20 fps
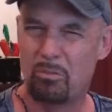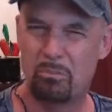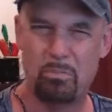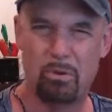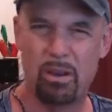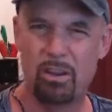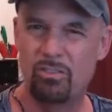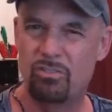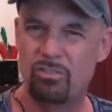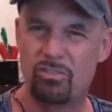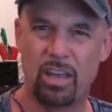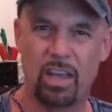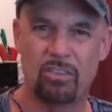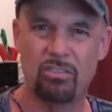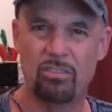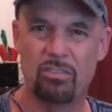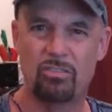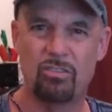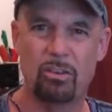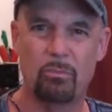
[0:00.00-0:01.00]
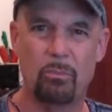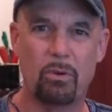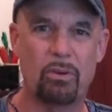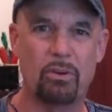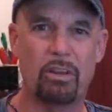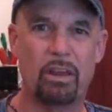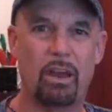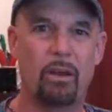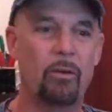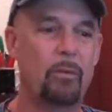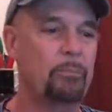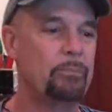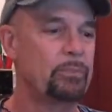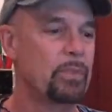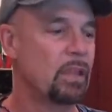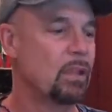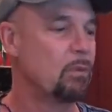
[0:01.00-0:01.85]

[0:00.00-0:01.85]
or bridge section somewhere in there,